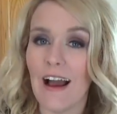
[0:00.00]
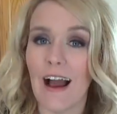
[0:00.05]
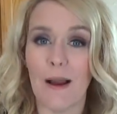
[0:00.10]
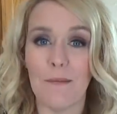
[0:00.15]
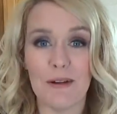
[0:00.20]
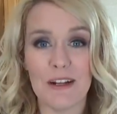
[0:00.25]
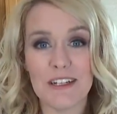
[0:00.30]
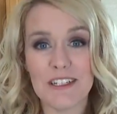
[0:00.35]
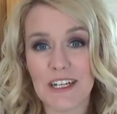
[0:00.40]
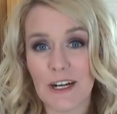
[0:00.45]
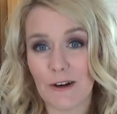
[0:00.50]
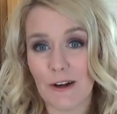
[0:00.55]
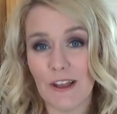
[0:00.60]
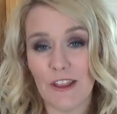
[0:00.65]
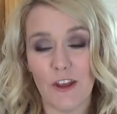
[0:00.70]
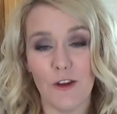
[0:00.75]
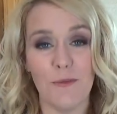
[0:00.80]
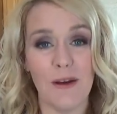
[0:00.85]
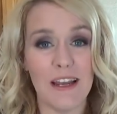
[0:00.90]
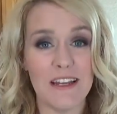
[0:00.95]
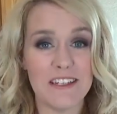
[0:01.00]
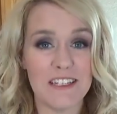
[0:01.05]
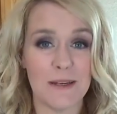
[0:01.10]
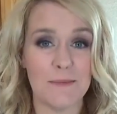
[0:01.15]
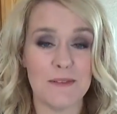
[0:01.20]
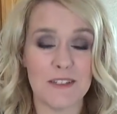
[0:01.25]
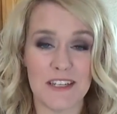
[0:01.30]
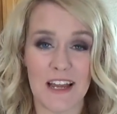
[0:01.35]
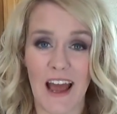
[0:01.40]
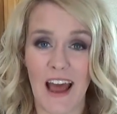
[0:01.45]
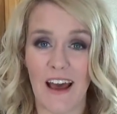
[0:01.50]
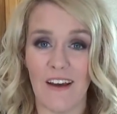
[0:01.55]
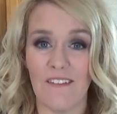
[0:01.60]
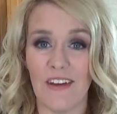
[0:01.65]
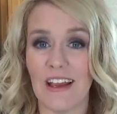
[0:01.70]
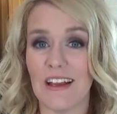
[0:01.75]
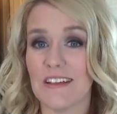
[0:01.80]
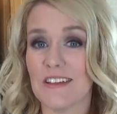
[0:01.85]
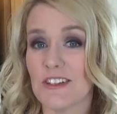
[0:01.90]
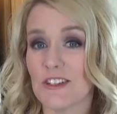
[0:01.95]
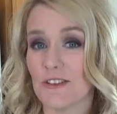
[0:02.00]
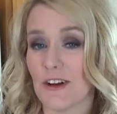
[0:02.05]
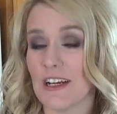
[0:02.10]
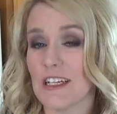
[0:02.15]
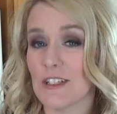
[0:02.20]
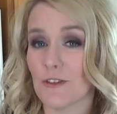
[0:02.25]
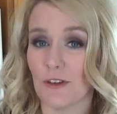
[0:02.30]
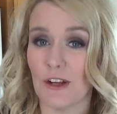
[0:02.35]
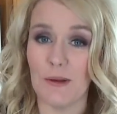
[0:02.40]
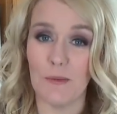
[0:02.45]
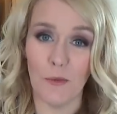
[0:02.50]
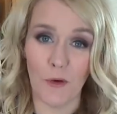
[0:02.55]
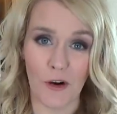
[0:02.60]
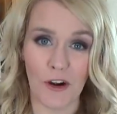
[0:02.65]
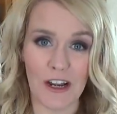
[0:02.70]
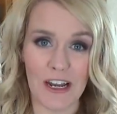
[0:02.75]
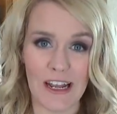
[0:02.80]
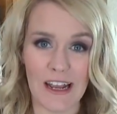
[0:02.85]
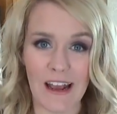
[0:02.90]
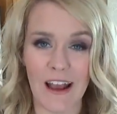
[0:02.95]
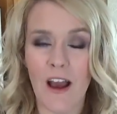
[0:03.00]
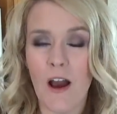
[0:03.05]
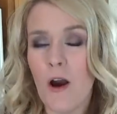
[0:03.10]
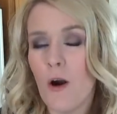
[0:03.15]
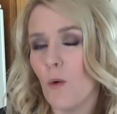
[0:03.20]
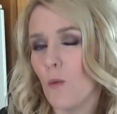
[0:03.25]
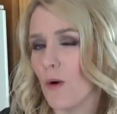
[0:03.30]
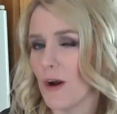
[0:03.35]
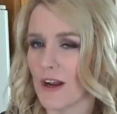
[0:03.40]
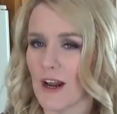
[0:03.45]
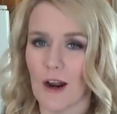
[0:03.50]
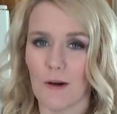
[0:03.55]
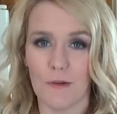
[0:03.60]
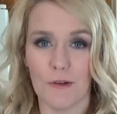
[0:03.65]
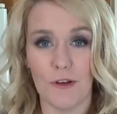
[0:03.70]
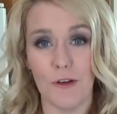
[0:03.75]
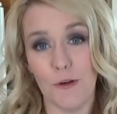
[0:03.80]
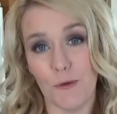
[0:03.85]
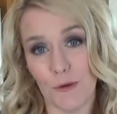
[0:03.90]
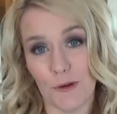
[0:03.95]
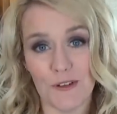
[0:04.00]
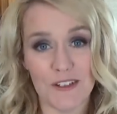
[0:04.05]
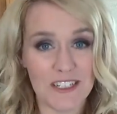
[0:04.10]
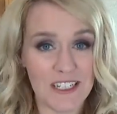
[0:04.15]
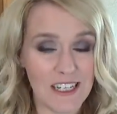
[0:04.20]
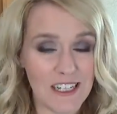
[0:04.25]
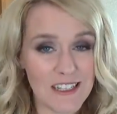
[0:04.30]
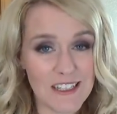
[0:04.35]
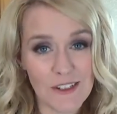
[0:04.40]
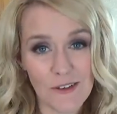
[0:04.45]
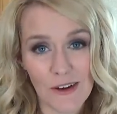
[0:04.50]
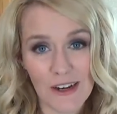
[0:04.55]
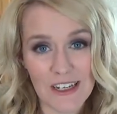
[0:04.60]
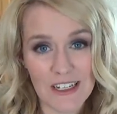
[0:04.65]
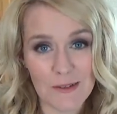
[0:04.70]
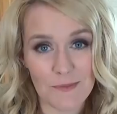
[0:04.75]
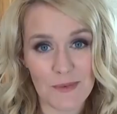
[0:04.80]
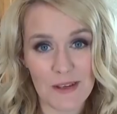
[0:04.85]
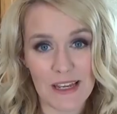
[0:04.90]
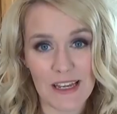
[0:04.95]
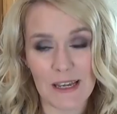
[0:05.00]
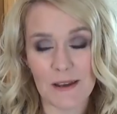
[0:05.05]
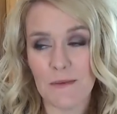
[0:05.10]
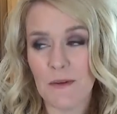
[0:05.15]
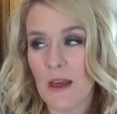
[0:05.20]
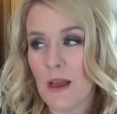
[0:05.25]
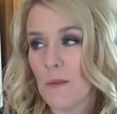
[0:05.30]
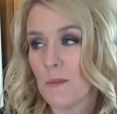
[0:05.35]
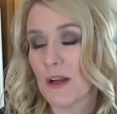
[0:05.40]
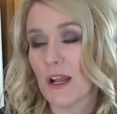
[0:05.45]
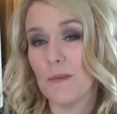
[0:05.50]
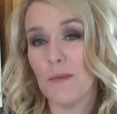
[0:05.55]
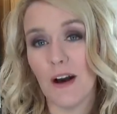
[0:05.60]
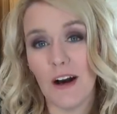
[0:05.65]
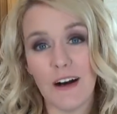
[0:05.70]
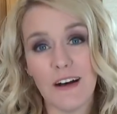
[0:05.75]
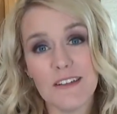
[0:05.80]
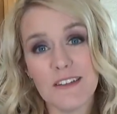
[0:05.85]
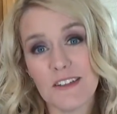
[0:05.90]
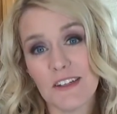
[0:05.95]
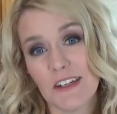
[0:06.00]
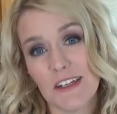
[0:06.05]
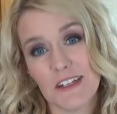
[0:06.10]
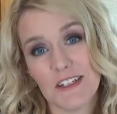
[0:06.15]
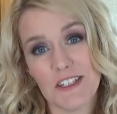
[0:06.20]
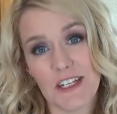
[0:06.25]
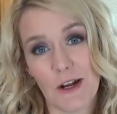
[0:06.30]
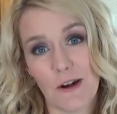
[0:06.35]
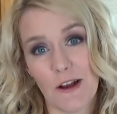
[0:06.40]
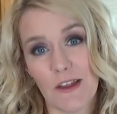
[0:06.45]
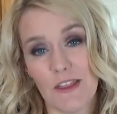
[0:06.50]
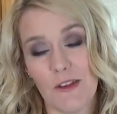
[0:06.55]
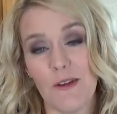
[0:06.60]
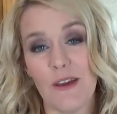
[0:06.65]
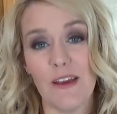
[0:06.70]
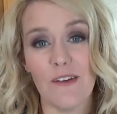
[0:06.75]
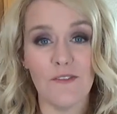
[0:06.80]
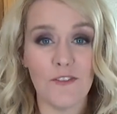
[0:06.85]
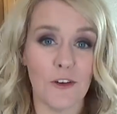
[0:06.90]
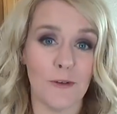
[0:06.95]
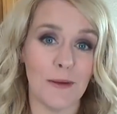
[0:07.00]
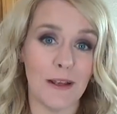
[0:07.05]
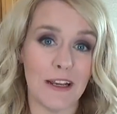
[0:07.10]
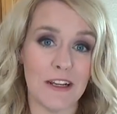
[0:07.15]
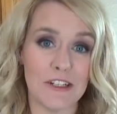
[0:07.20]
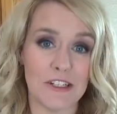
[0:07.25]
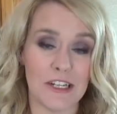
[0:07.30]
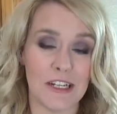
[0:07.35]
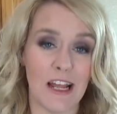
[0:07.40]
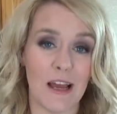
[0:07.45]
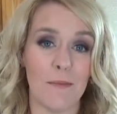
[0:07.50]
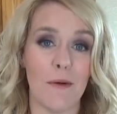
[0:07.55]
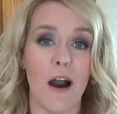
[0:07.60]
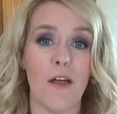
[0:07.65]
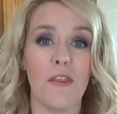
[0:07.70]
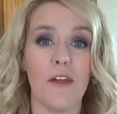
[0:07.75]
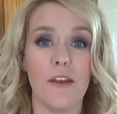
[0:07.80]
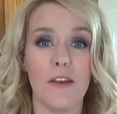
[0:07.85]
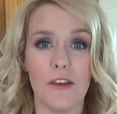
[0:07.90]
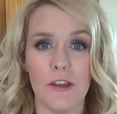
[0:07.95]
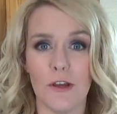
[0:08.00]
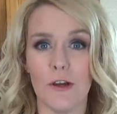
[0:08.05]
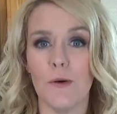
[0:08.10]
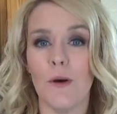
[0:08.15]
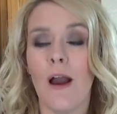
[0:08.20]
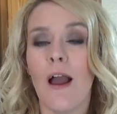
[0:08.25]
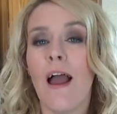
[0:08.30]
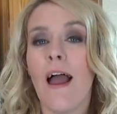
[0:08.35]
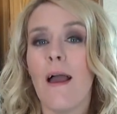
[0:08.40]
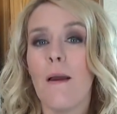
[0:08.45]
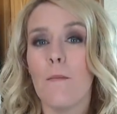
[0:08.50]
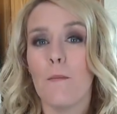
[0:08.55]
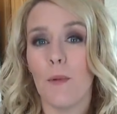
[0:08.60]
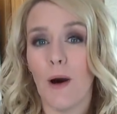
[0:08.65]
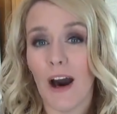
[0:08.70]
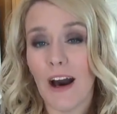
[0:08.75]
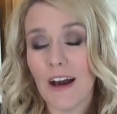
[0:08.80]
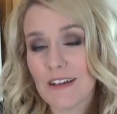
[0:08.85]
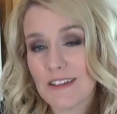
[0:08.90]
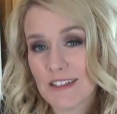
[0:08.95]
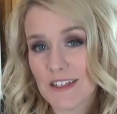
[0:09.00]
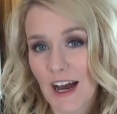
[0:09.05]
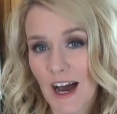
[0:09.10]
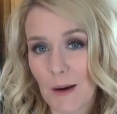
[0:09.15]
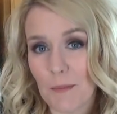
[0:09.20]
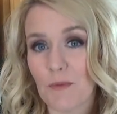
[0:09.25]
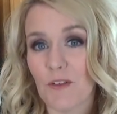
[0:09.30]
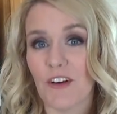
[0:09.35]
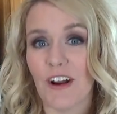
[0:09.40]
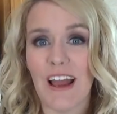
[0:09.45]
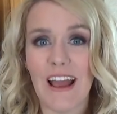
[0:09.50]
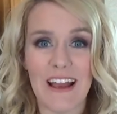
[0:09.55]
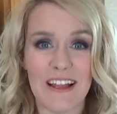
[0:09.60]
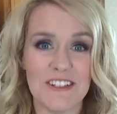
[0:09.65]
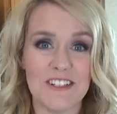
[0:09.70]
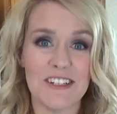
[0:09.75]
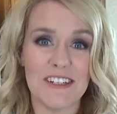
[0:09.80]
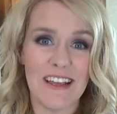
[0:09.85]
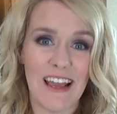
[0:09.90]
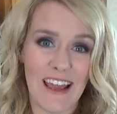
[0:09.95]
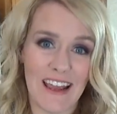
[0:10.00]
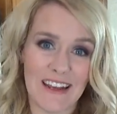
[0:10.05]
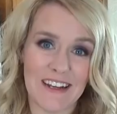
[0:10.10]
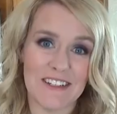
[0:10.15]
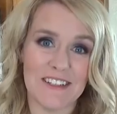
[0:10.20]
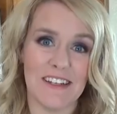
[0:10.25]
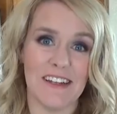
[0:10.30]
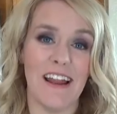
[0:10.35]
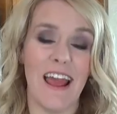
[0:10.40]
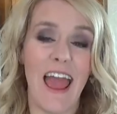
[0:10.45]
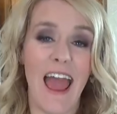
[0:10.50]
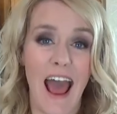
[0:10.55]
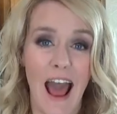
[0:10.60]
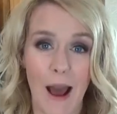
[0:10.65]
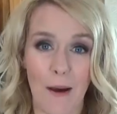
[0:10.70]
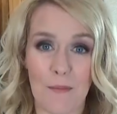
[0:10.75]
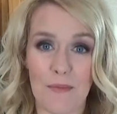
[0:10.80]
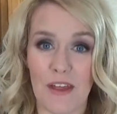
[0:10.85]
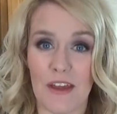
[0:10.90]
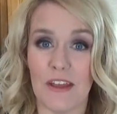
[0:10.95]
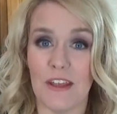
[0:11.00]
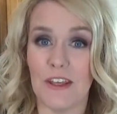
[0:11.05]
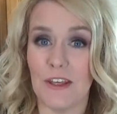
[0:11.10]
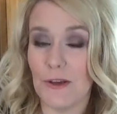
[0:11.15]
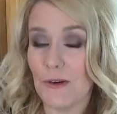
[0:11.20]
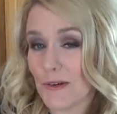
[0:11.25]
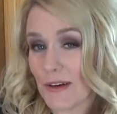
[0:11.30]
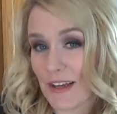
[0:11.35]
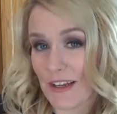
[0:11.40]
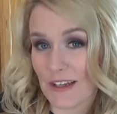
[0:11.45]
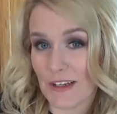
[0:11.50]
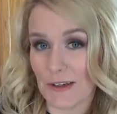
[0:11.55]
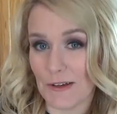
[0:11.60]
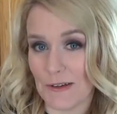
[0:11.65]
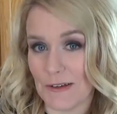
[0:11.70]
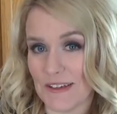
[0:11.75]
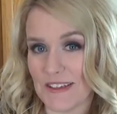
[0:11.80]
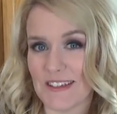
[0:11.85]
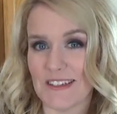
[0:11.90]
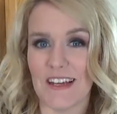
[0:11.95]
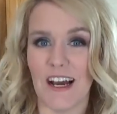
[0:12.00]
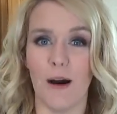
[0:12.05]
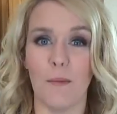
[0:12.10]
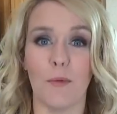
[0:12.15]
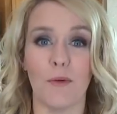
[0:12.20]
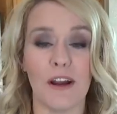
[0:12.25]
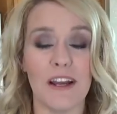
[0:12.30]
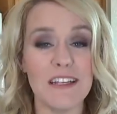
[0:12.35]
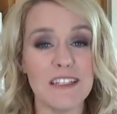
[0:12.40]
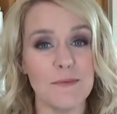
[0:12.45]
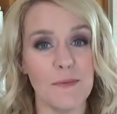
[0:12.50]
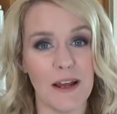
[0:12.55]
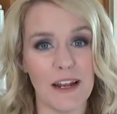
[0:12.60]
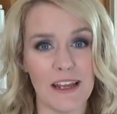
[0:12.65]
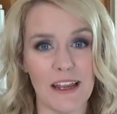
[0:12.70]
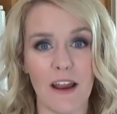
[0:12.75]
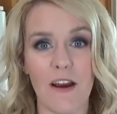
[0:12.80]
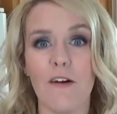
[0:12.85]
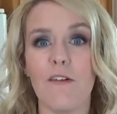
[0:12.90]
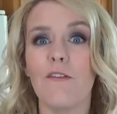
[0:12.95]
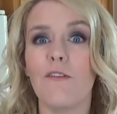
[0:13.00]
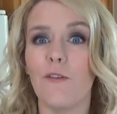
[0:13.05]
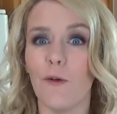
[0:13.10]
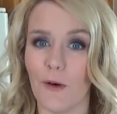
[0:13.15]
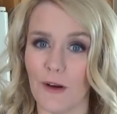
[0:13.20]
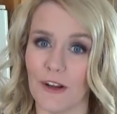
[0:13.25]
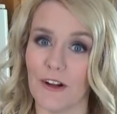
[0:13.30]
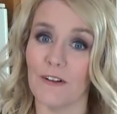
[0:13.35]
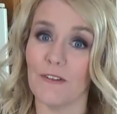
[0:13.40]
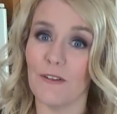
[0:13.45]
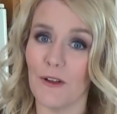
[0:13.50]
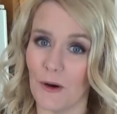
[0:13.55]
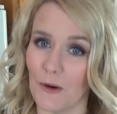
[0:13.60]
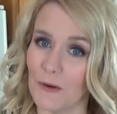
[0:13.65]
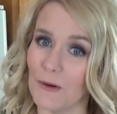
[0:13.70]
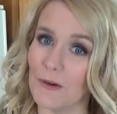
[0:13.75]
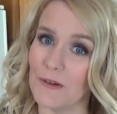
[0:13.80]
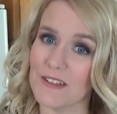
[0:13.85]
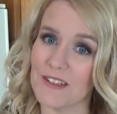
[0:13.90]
I'm gonna share with you my tips to have a stress-free morning, what our new routine's going to be, but I'm also gonna share with you information about the new Box Top for Education app that you can use to help raise money for your local